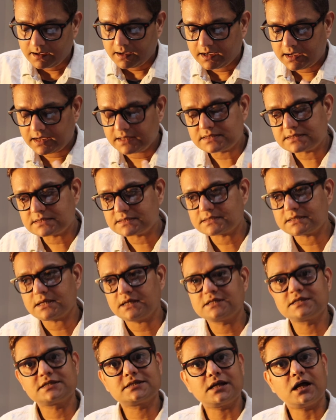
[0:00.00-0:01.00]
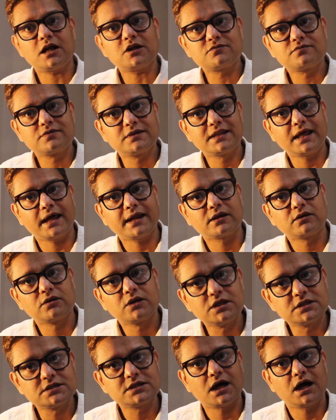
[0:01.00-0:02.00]
it starts with that
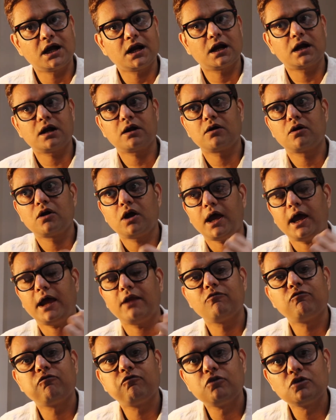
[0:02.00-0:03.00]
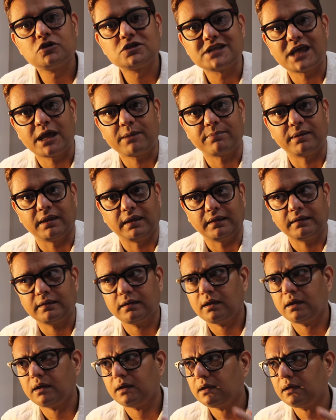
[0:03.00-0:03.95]
guitar and foot tapping.